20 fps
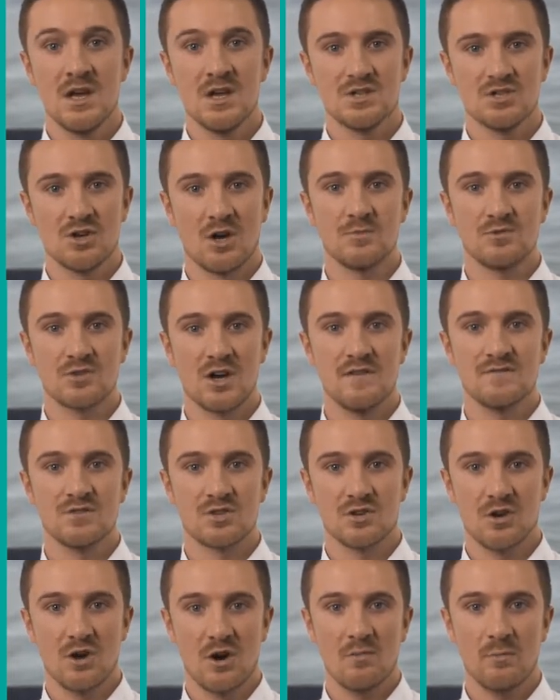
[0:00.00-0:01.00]
Top drives are
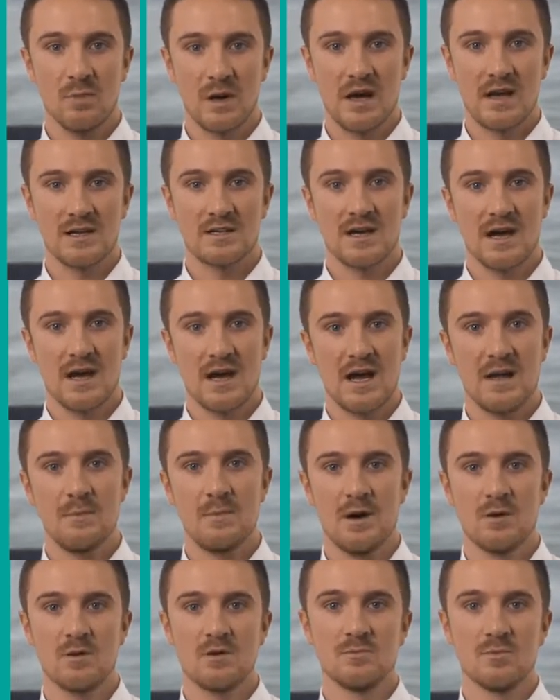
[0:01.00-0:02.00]
compact,
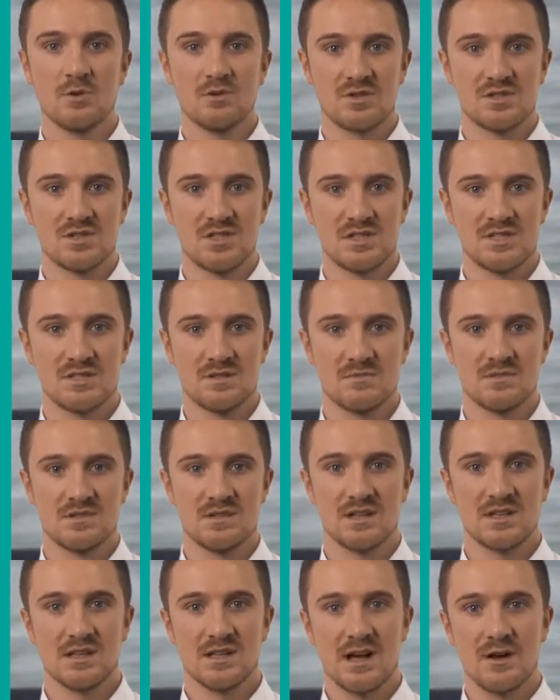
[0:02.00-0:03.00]
high-powered motor systems
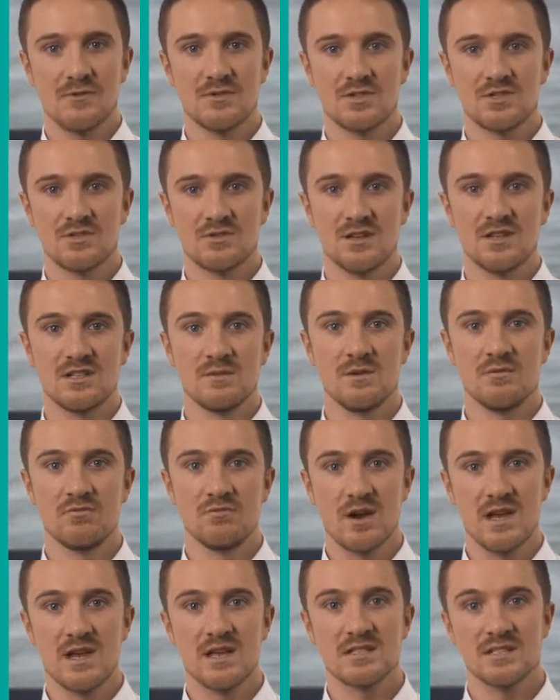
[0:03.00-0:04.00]
that allow the string to be
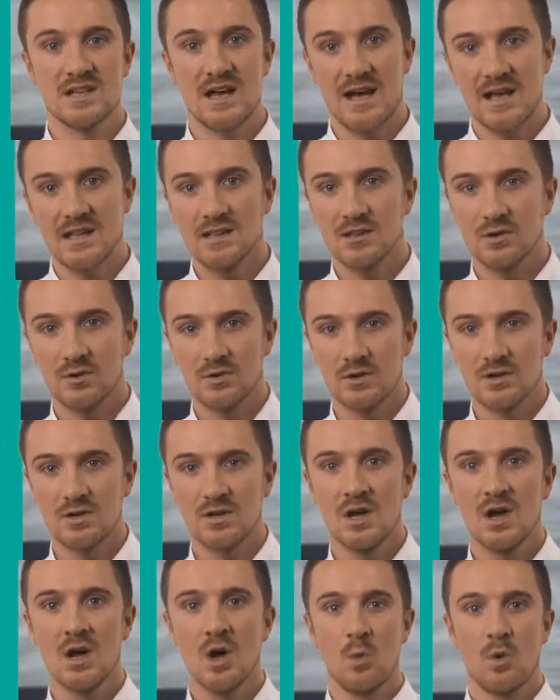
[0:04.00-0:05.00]
raised and lowered
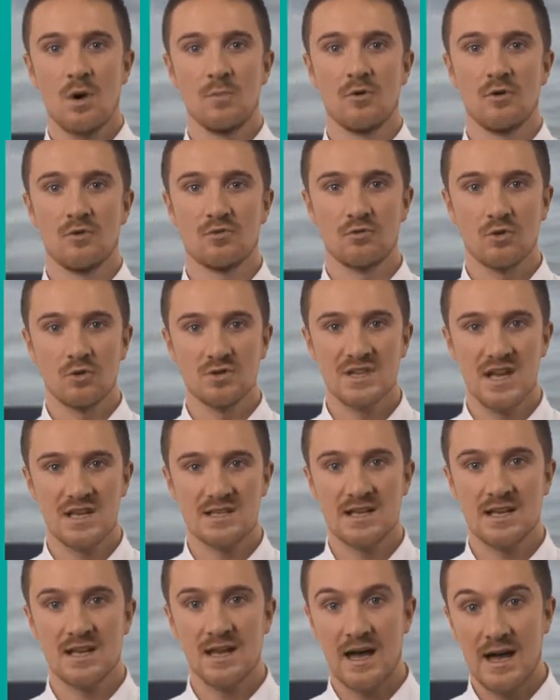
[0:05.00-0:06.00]
while both
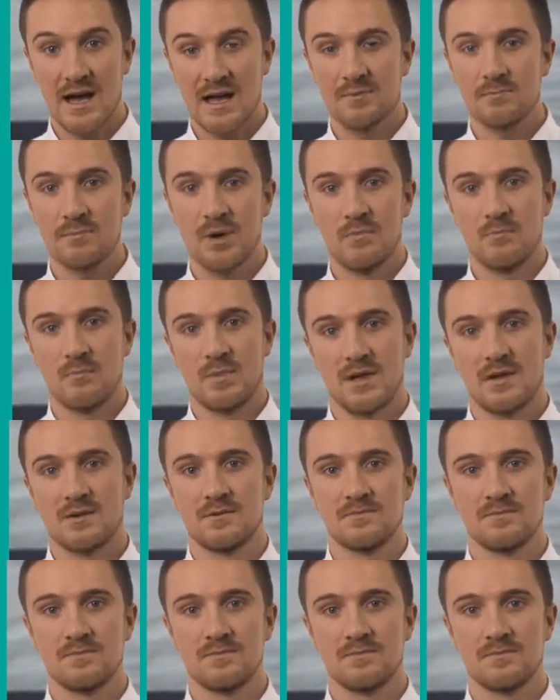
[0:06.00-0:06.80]
rotating and pumping.